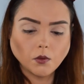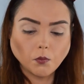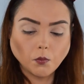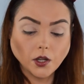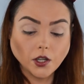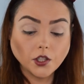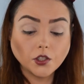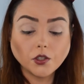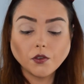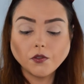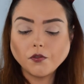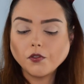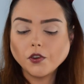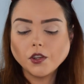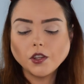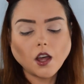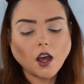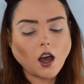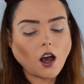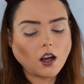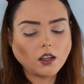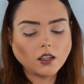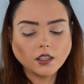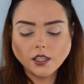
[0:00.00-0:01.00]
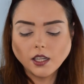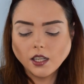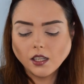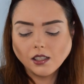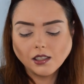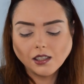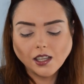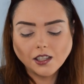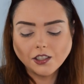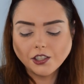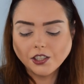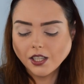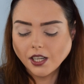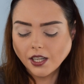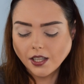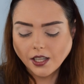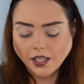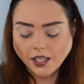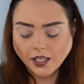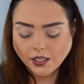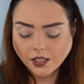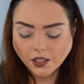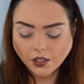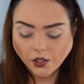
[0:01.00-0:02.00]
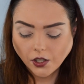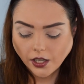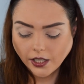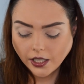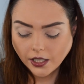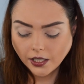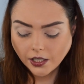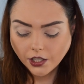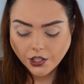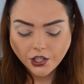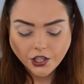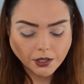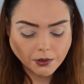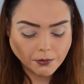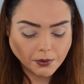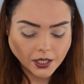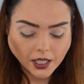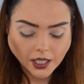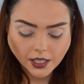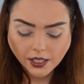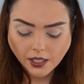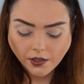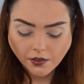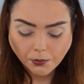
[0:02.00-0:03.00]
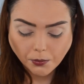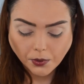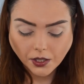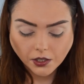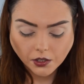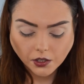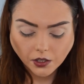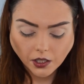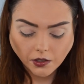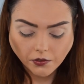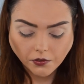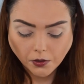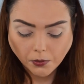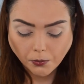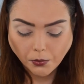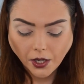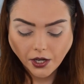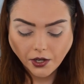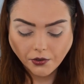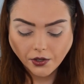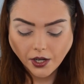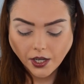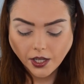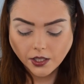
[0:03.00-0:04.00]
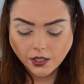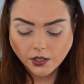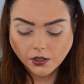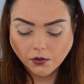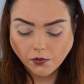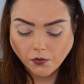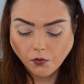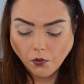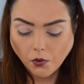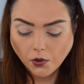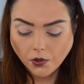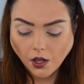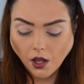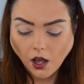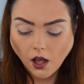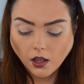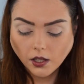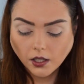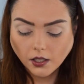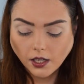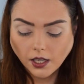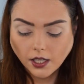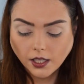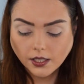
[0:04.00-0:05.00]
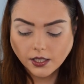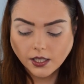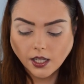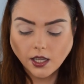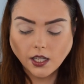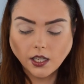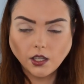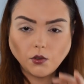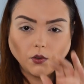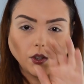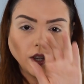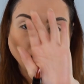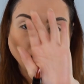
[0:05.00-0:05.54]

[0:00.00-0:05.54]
which for the holiday collection, I think is a great addition because everybody's looking for bright reds for the holidays. And then you